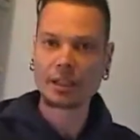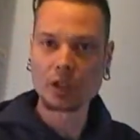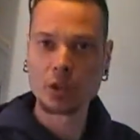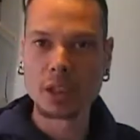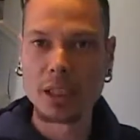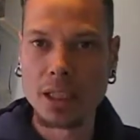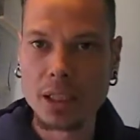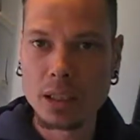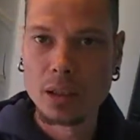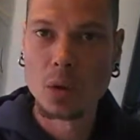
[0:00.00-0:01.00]
sugar
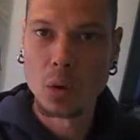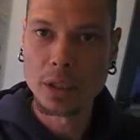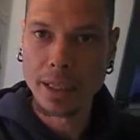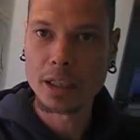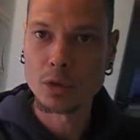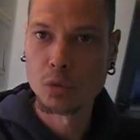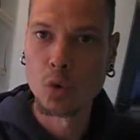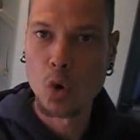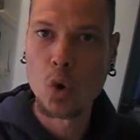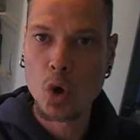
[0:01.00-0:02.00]
here, organic
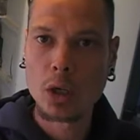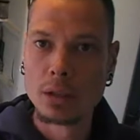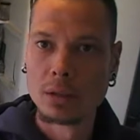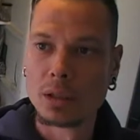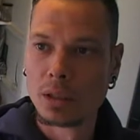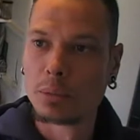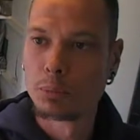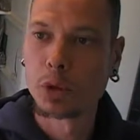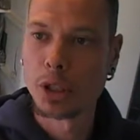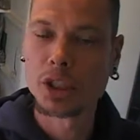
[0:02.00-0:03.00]
raw
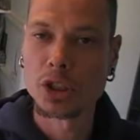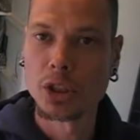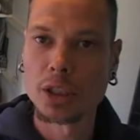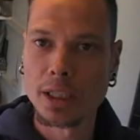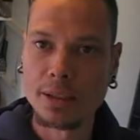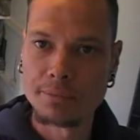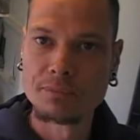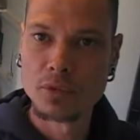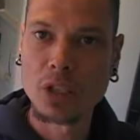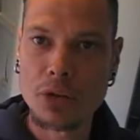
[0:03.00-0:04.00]
pressed sugar,
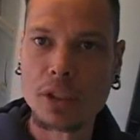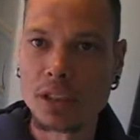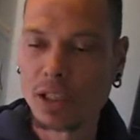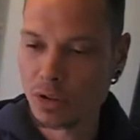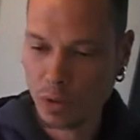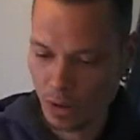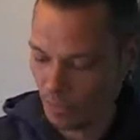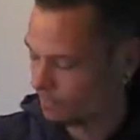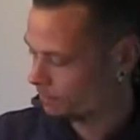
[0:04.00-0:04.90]
nothing done to it.